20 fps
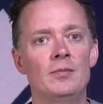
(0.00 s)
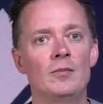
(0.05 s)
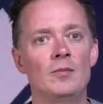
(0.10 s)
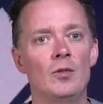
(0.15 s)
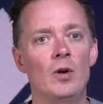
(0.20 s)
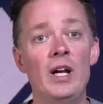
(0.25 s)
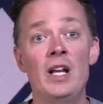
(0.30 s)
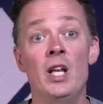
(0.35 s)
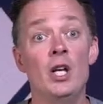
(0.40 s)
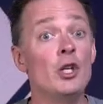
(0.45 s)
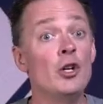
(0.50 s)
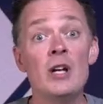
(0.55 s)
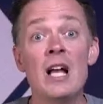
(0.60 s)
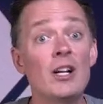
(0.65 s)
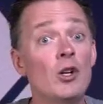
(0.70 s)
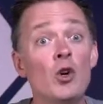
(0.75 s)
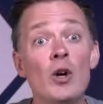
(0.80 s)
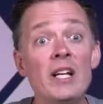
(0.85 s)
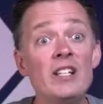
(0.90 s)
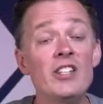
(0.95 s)
Right? You're not
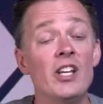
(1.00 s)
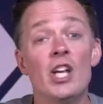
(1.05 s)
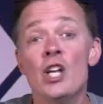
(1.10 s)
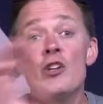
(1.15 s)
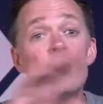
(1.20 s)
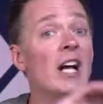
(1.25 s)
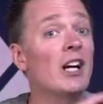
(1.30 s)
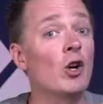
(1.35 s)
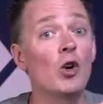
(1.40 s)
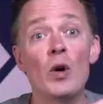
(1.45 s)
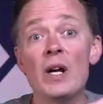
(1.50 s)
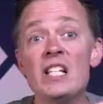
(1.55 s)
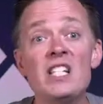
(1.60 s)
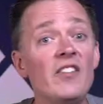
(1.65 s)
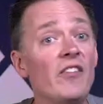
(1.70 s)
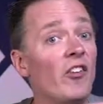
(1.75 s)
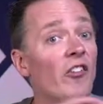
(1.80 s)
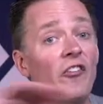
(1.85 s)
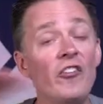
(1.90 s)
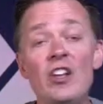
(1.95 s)
crazy. You're not crazy
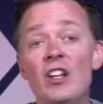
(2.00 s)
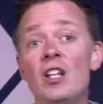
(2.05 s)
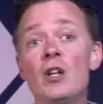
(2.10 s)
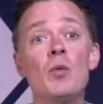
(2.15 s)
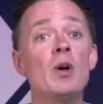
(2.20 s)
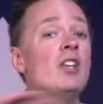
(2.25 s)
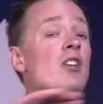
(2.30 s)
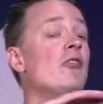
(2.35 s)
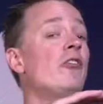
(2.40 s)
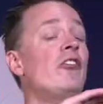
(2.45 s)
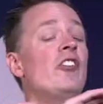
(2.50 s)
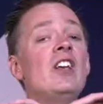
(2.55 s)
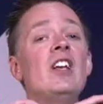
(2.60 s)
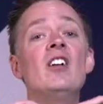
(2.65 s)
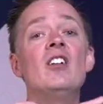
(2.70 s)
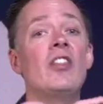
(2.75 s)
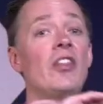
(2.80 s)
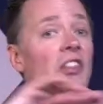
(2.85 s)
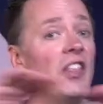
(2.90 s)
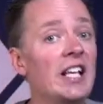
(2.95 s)
for feeling what you
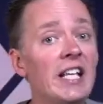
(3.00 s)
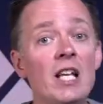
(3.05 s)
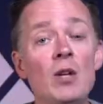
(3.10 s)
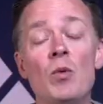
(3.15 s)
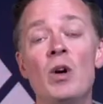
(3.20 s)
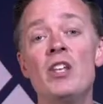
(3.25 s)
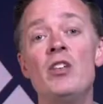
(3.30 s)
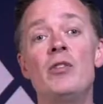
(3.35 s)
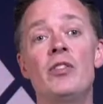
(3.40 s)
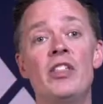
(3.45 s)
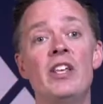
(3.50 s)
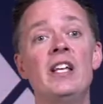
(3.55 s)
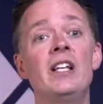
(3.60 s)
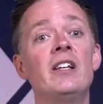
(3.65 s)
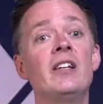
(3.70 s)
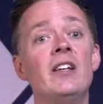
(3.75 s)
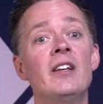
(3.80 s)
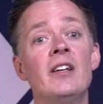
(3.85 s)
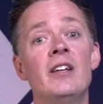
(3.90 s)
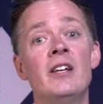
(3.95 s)
feel and thinking what you
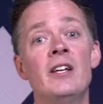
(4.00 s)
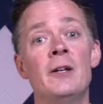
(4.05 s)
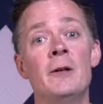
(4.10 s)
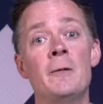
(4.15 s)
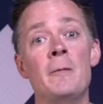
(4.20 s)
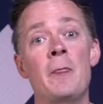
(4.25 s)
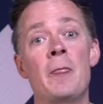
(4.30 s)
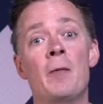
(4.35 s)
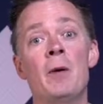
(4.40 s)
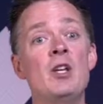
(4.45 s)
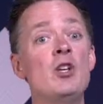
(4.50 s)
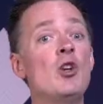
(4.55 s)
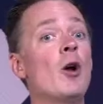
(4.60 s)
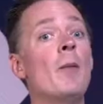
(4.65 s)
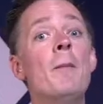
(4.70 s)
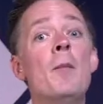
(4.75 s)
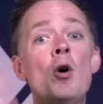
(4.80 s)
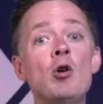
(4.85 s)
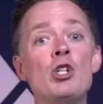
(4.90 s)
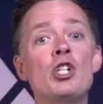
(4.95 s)
think. Right? Your
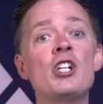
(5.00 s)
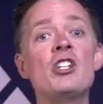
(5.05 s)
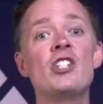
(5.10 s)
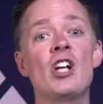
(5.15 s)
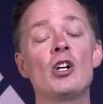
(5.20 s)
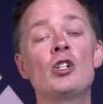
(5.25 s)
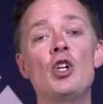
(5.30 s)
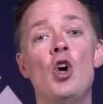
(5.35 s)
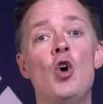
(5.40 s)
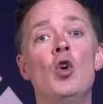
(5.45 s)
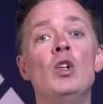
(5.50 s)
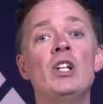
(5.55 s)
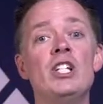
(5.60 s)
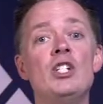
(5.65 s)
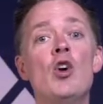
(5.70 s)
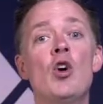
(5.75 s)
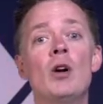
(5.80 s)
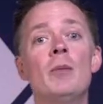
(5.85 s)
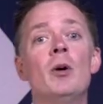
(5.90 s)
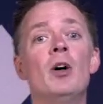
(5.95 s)
emotions are totally
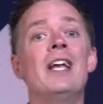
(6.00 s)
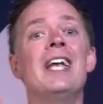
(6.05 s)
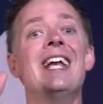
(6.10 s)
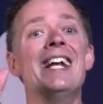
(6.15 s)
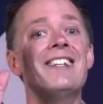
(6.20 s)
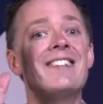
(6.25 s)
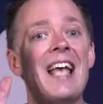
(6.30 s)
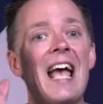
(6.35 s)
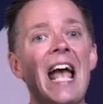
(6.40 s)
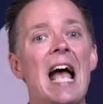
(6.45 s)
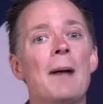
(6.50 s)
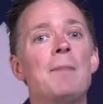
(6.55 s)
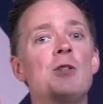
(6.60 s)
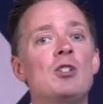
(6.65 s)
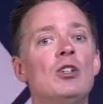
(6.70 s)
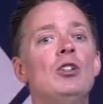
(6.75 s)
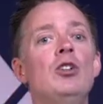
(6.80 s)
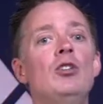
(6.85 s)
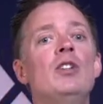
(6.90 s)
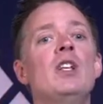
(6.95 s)
normal. It is
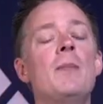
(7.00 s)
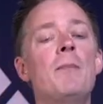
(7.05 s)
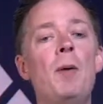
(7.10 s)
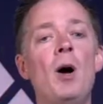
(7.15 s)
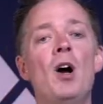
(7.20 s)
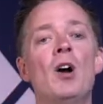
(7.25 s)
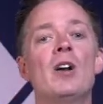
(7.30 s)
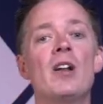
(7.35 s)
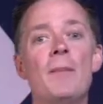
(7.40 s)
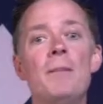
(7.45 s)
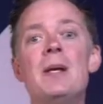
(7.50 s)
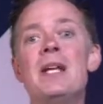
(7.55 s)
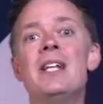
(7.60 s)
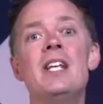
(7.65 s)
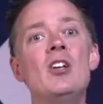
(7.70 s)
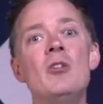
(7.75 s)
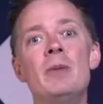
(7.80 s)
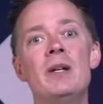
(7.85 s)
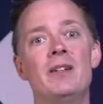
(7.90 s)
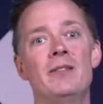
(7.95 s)
absolutely part of being
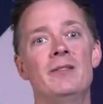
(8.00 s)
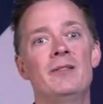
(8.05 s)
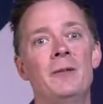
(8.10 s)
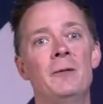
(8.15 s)
human.